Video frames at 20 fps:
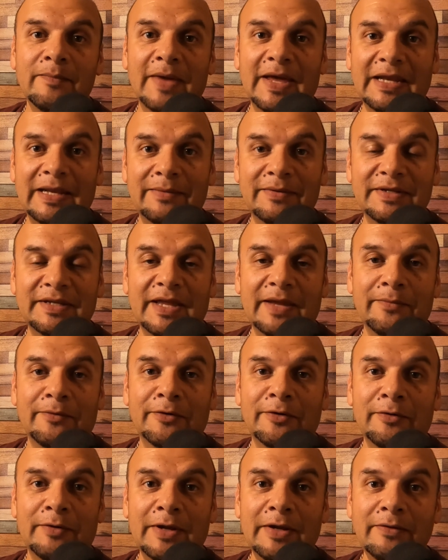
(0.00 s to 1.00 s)
My name is
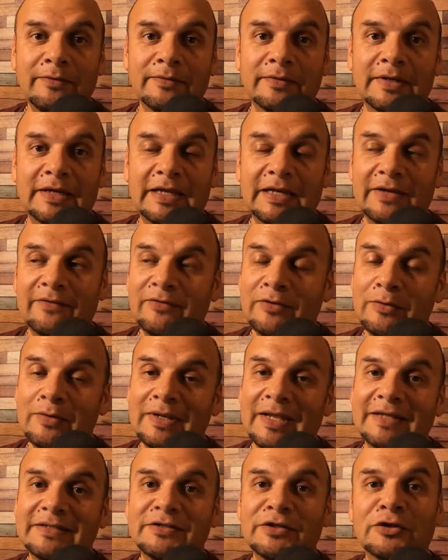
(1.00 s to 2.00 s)
Gabriel Carrillo, and if you'd
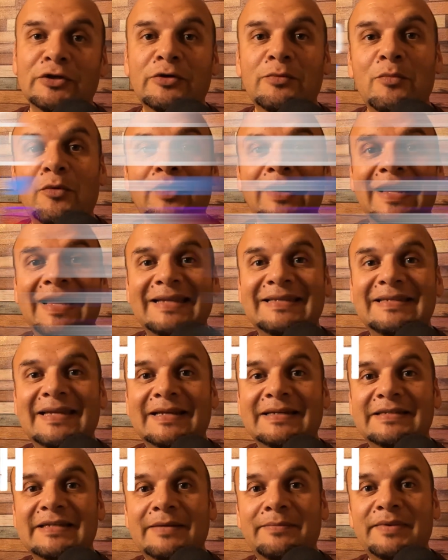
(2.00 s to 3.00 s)
like to learn more
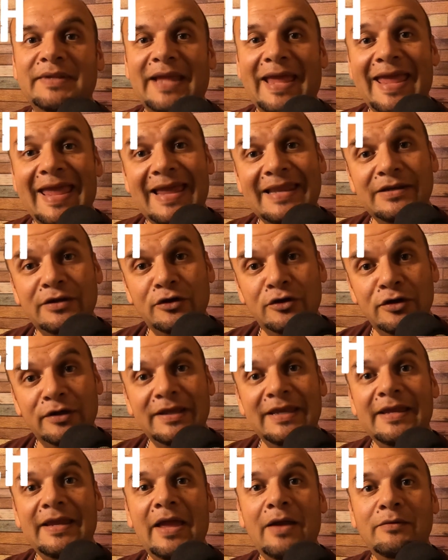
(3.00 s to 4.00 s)
EdTech tips and
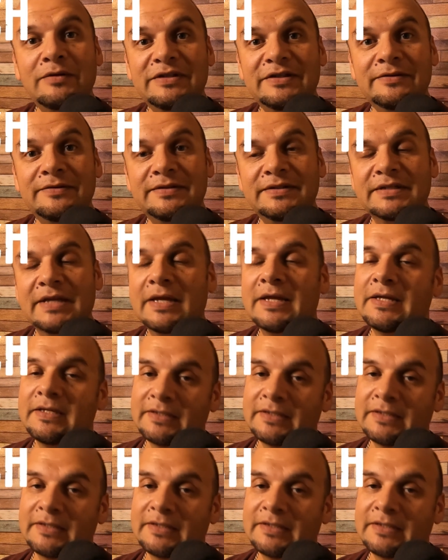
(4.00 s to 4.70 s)
cooking how-tos,